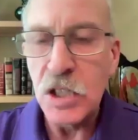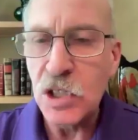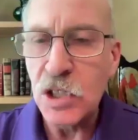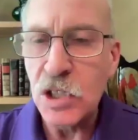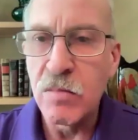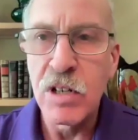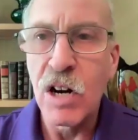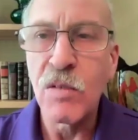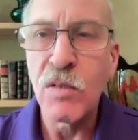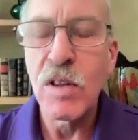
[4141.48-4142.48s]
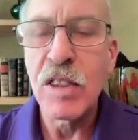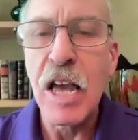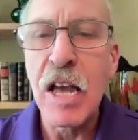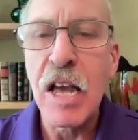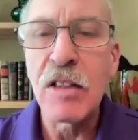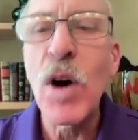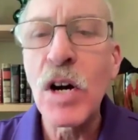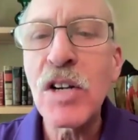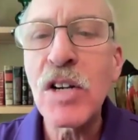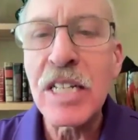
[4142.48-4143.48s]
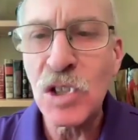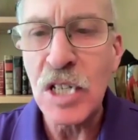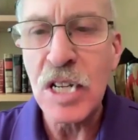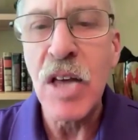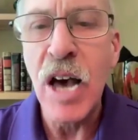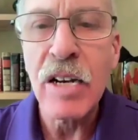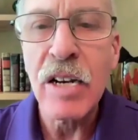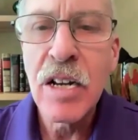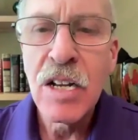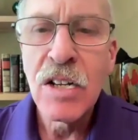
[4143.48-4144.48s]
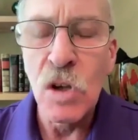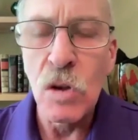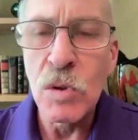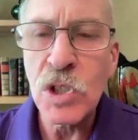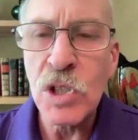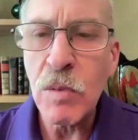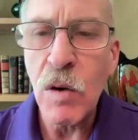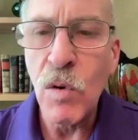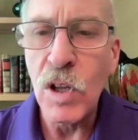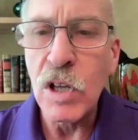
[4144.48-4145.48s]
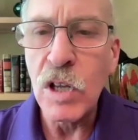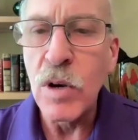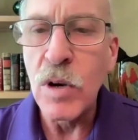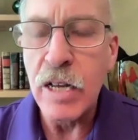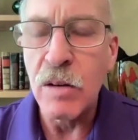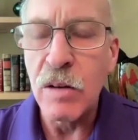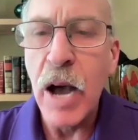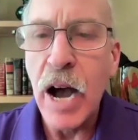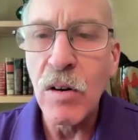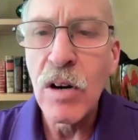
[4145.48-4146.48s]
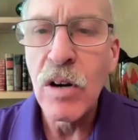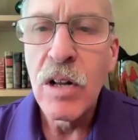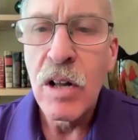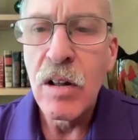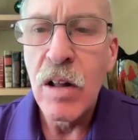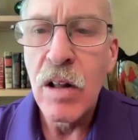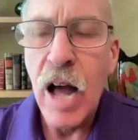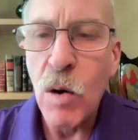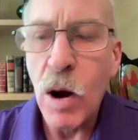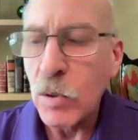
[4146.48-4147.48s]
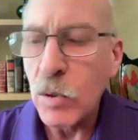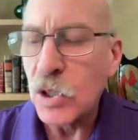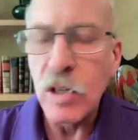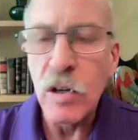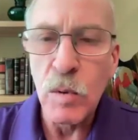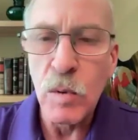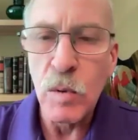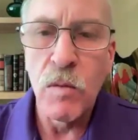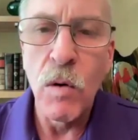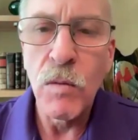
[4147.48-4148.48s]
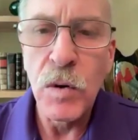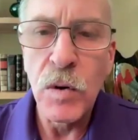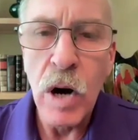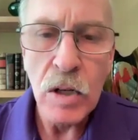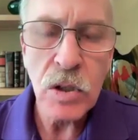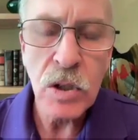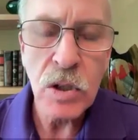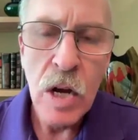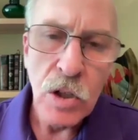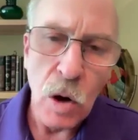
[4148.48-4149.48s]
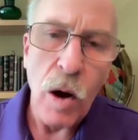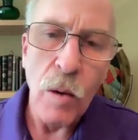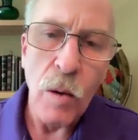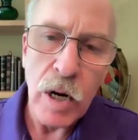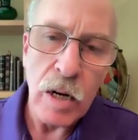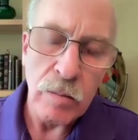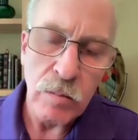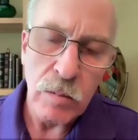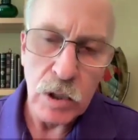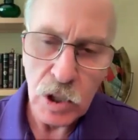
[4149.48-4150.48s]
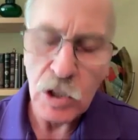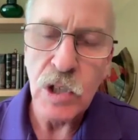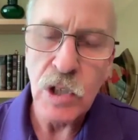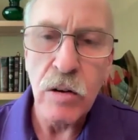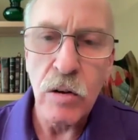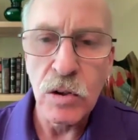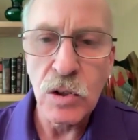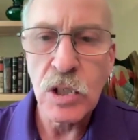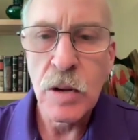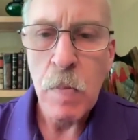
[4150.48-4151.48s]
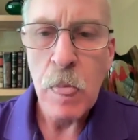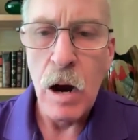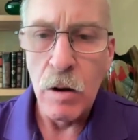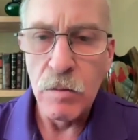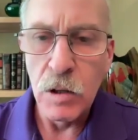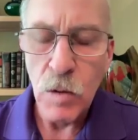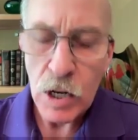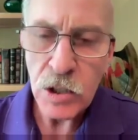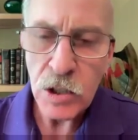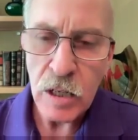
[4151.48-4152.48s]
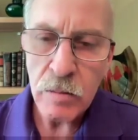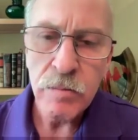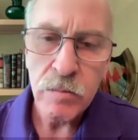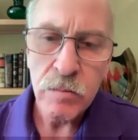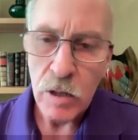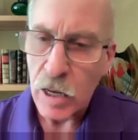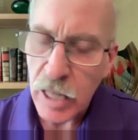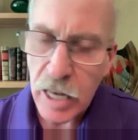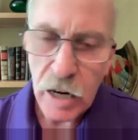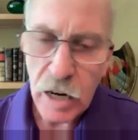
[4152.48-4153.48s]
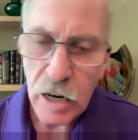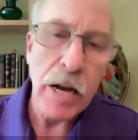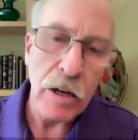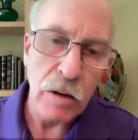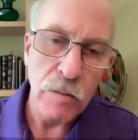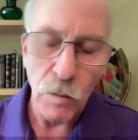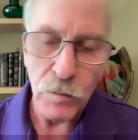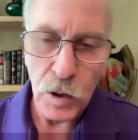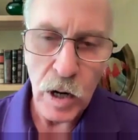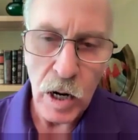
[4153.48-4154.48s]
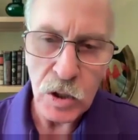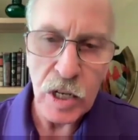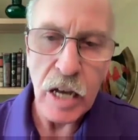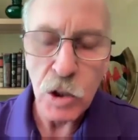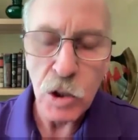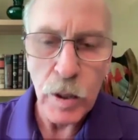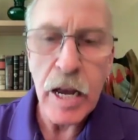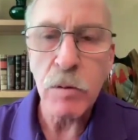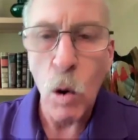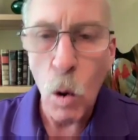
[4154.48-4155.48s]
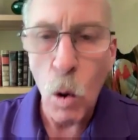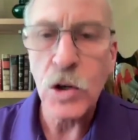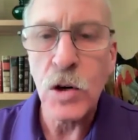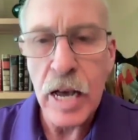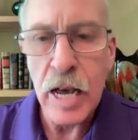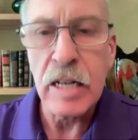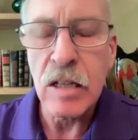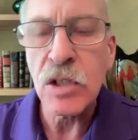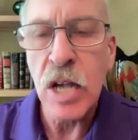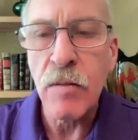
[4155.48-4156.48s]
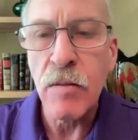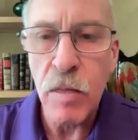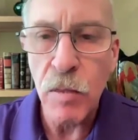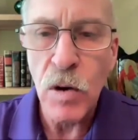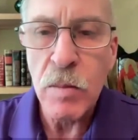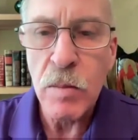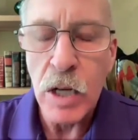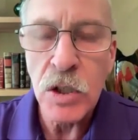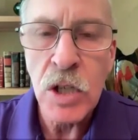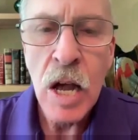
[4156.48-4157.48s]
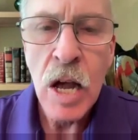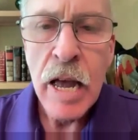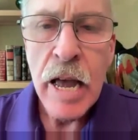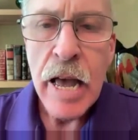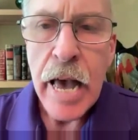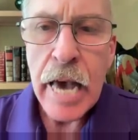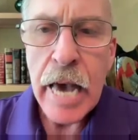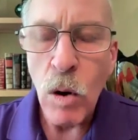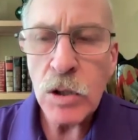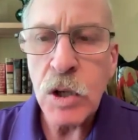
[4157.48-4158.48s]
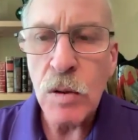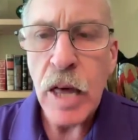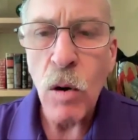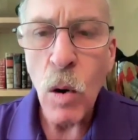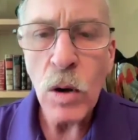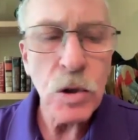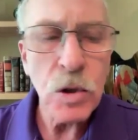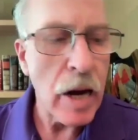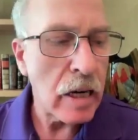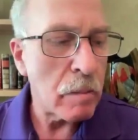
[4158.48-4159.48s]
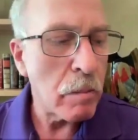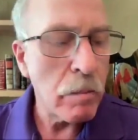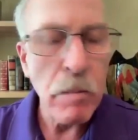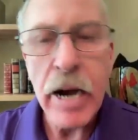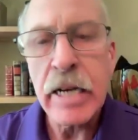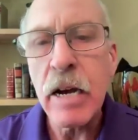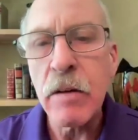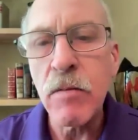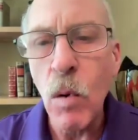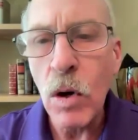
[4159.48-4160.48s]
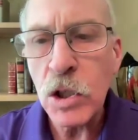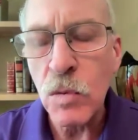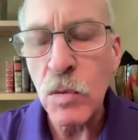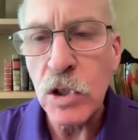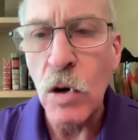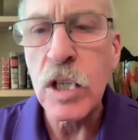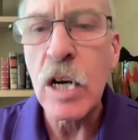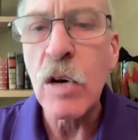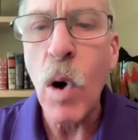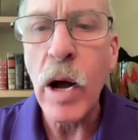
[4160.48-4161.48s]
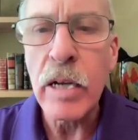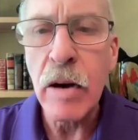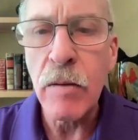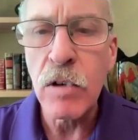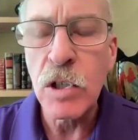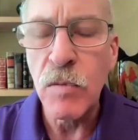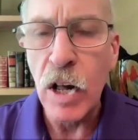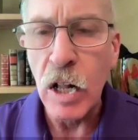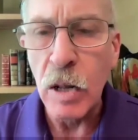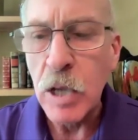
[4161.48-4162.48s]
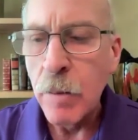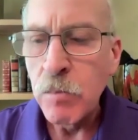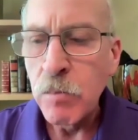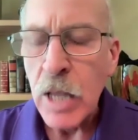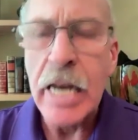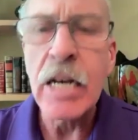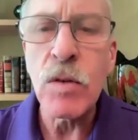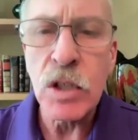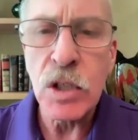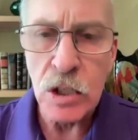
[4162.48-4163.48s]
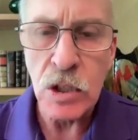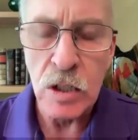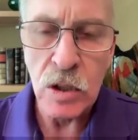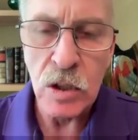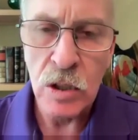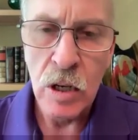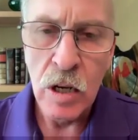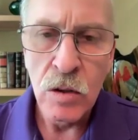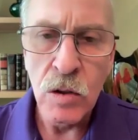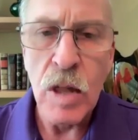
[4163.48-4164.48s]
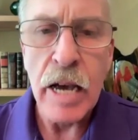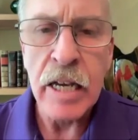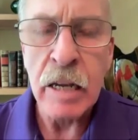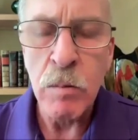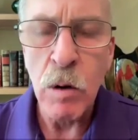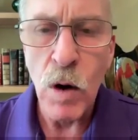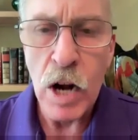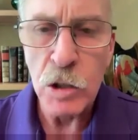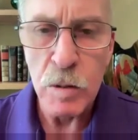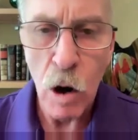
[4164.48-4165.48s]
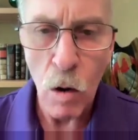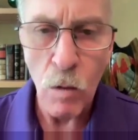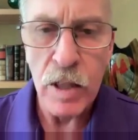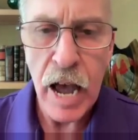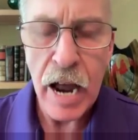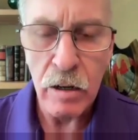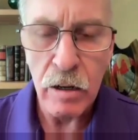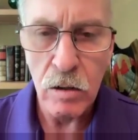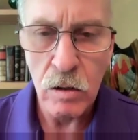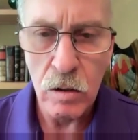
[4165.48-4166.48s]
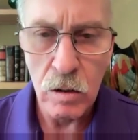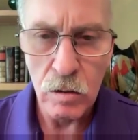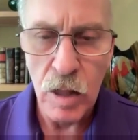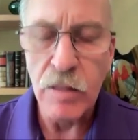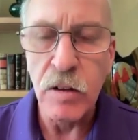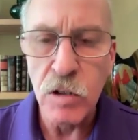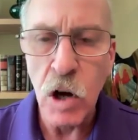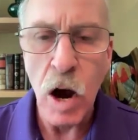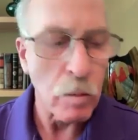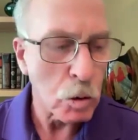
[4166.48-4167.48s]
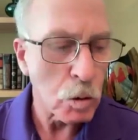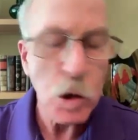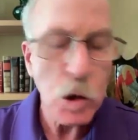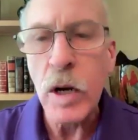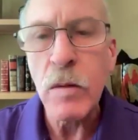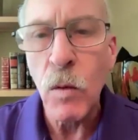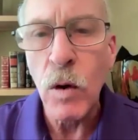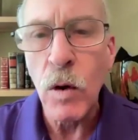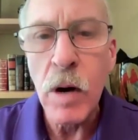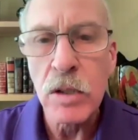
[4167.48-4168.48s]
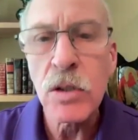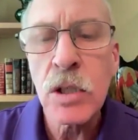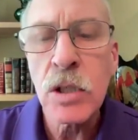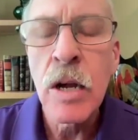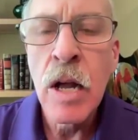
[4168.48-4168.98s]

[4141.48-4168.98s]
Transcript: which he said, they rarely see that. So there was something really unique about how I was dealing with the FOLFIRINOX. So I went on the 6 cycles of the resting, and then I went back on FOLFIRINOX again. So we kept alternating this every 3 months. And also that alternating might have also resulted in why I never developed any resistance to that chemo regimen over that length of time, which was 24 months.